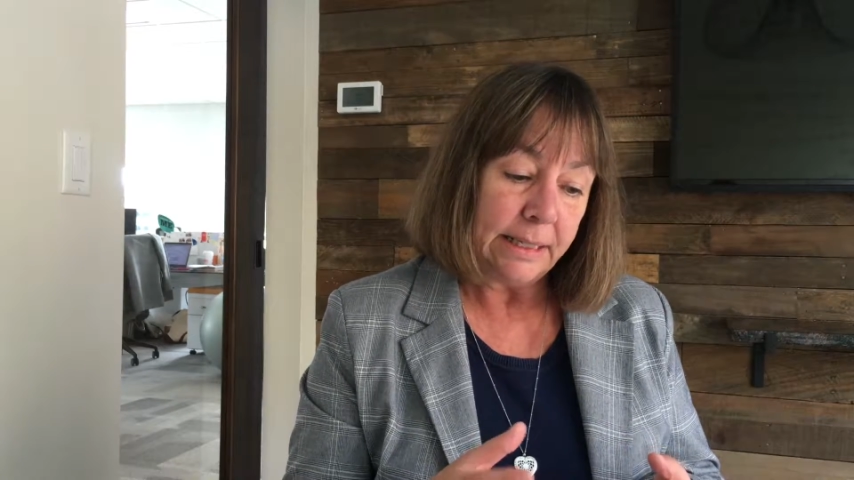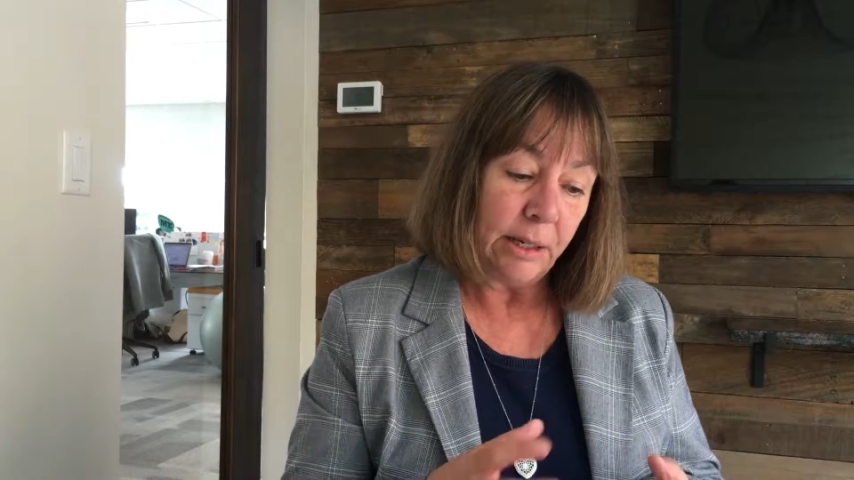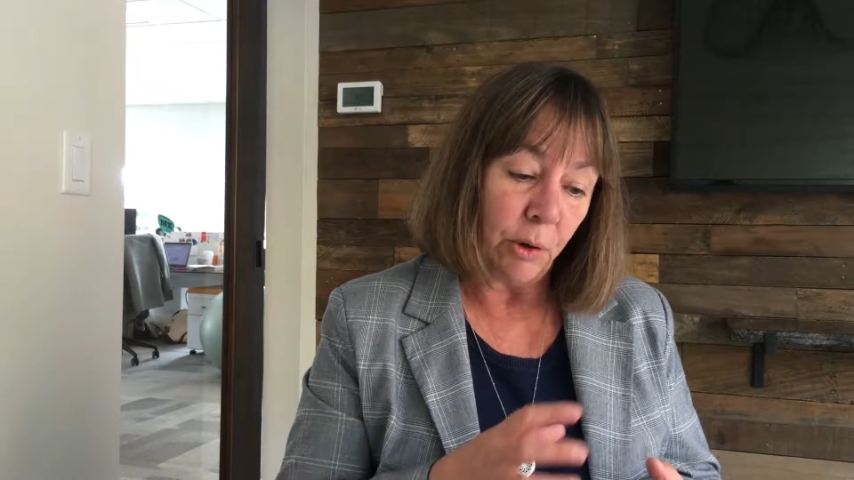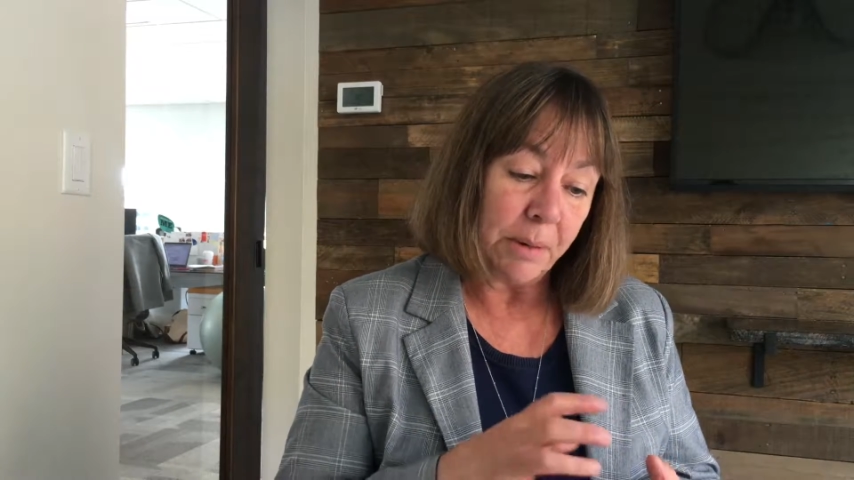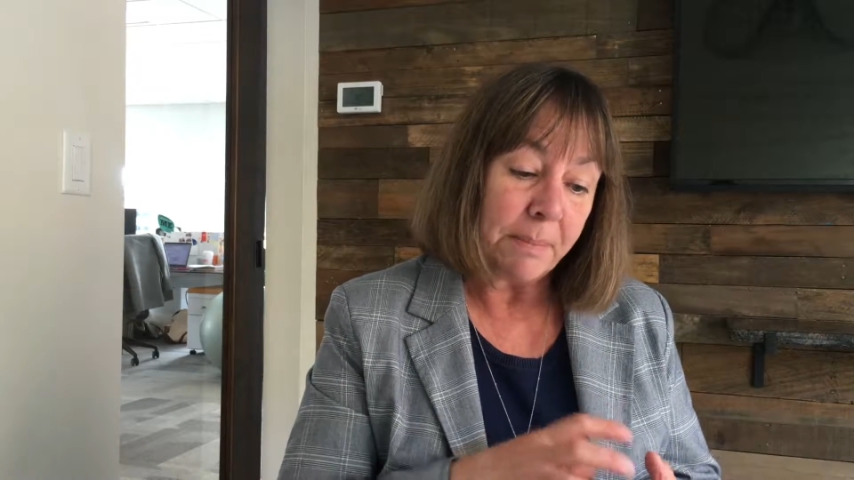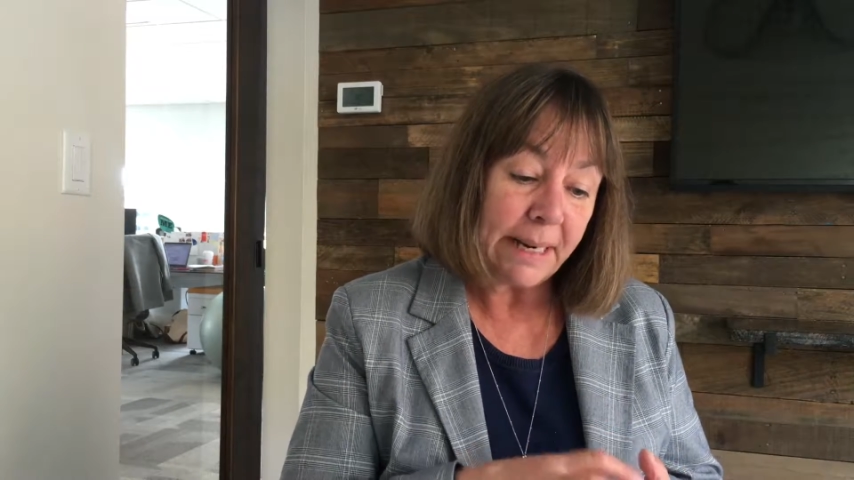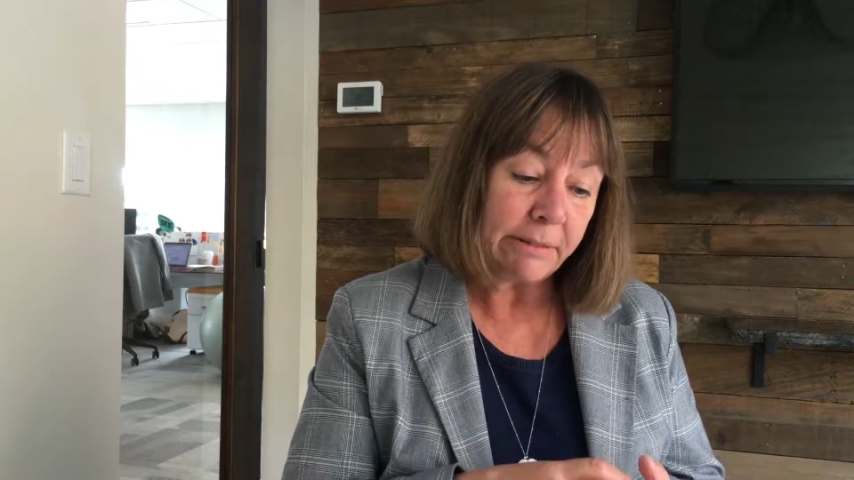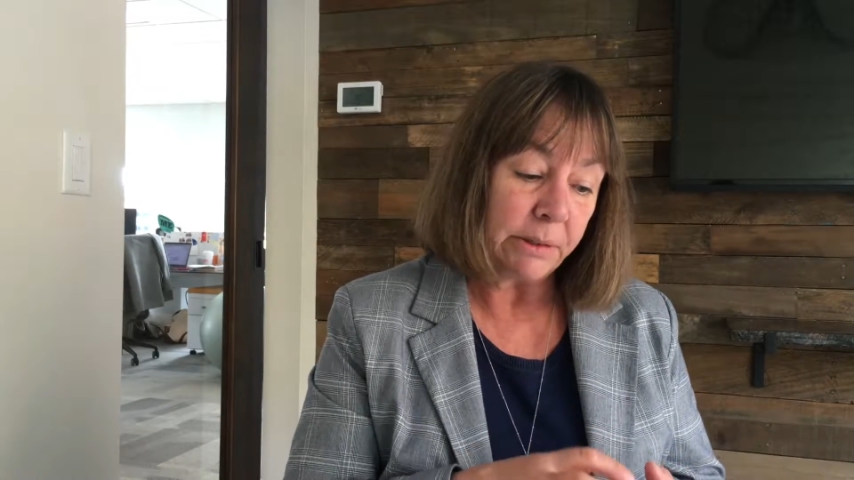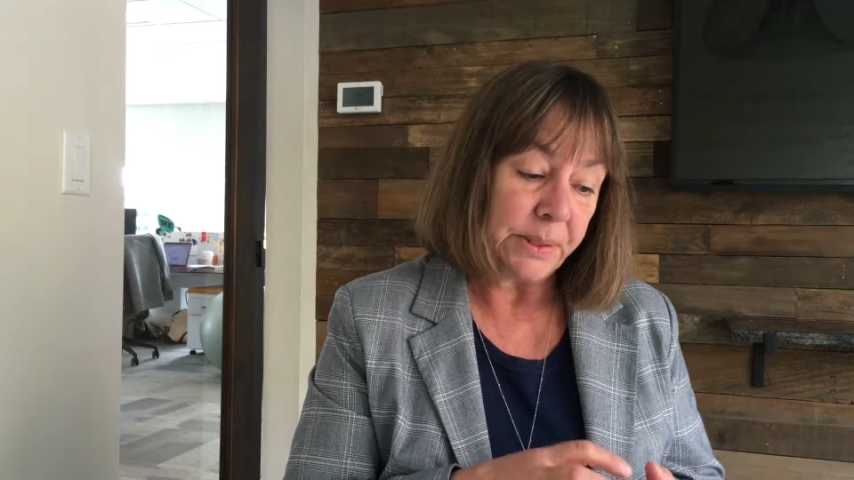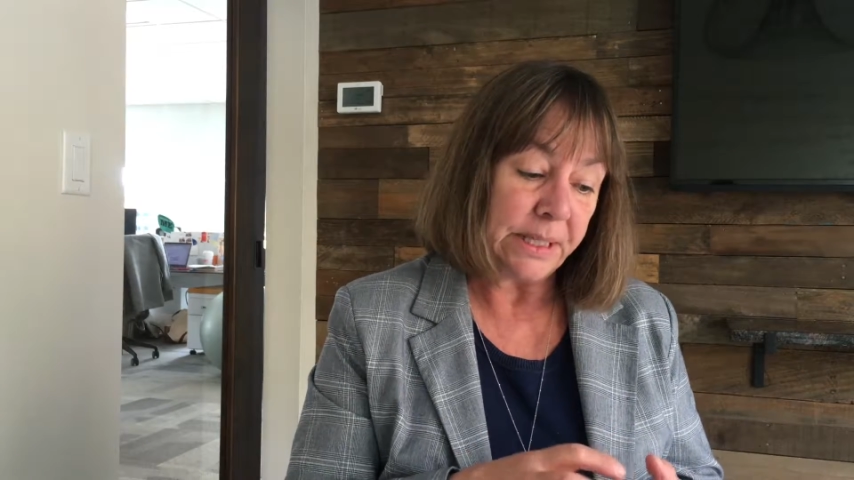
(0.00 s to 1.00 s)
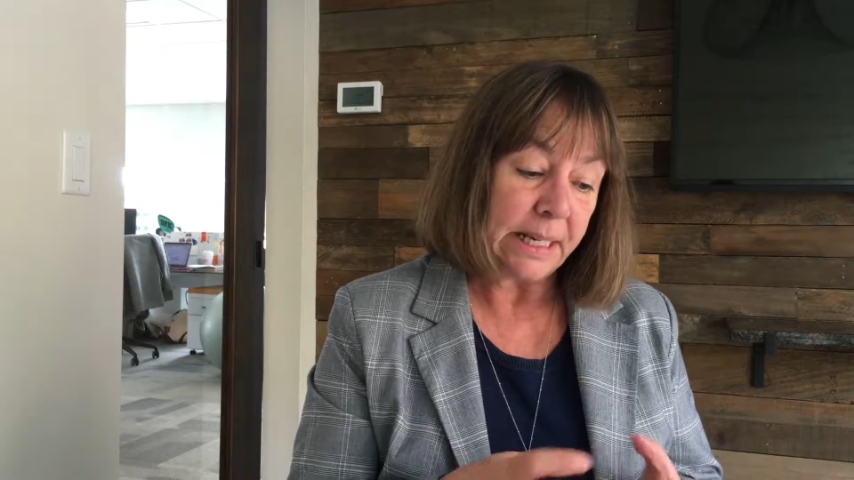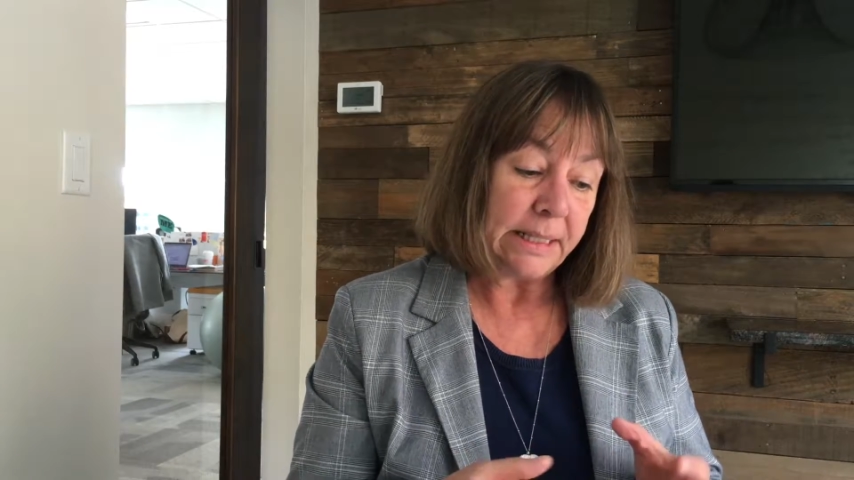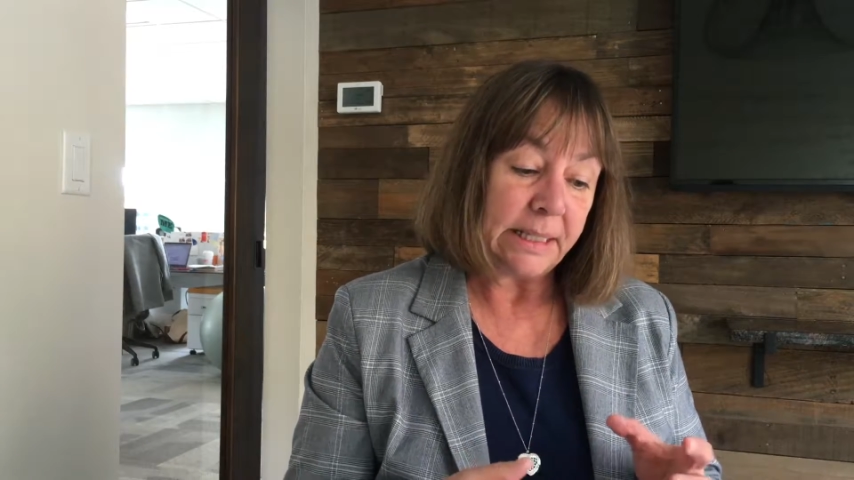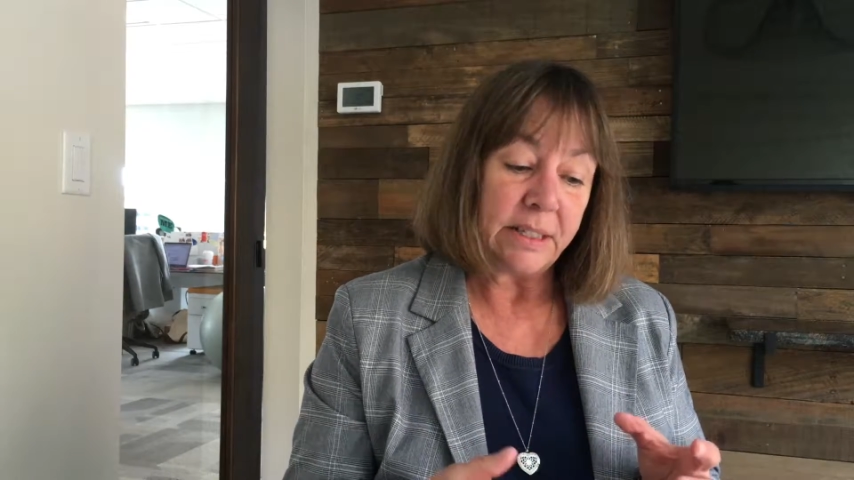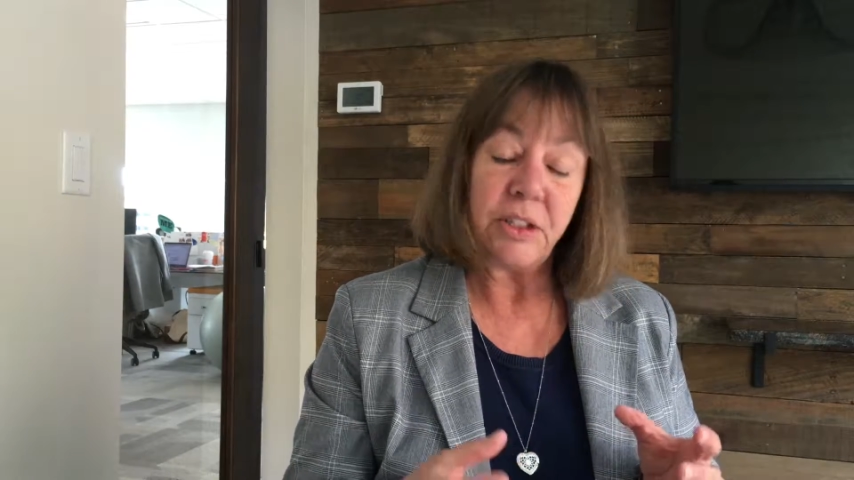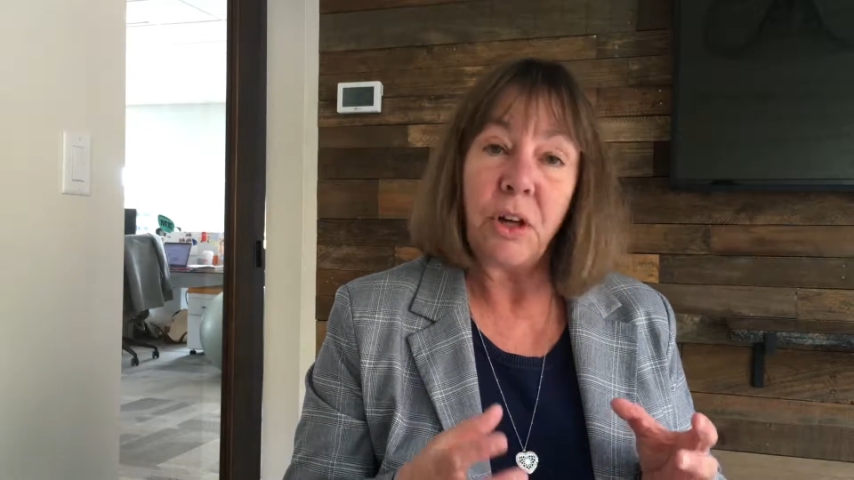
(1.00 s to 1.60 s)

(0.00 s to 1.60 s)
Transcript: or a microsite that's